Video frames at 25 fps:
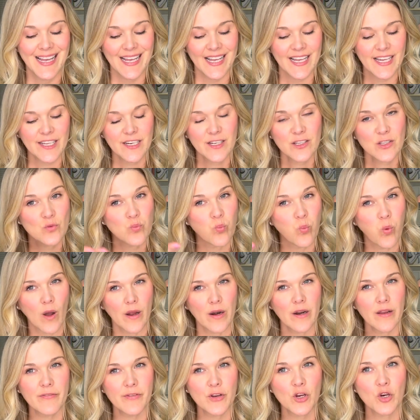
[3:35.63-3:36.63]
it is
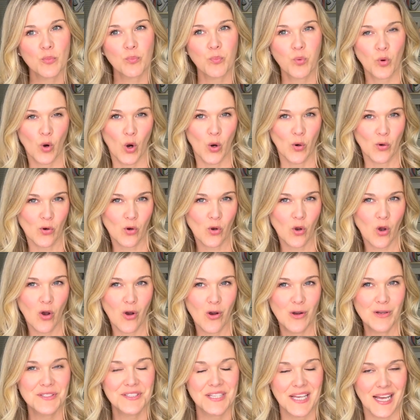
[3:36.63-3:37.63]
one of your
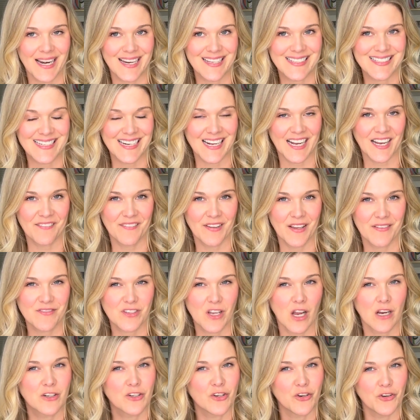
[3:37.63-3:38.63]
protocols that as an IVF
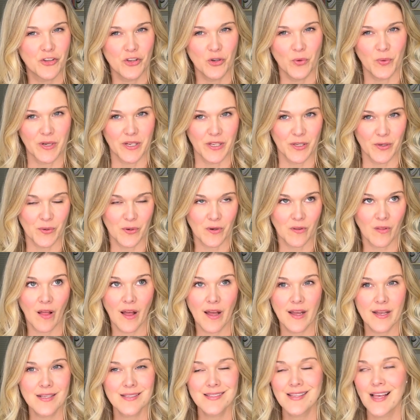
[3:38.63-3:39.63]
doctor you would
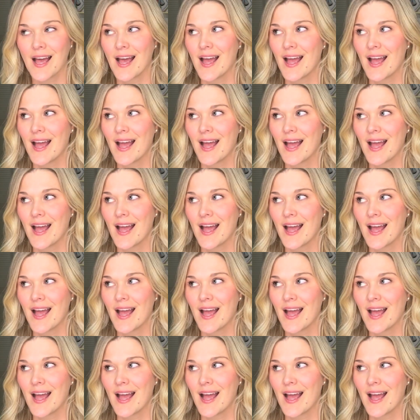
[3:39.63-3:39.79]
utilize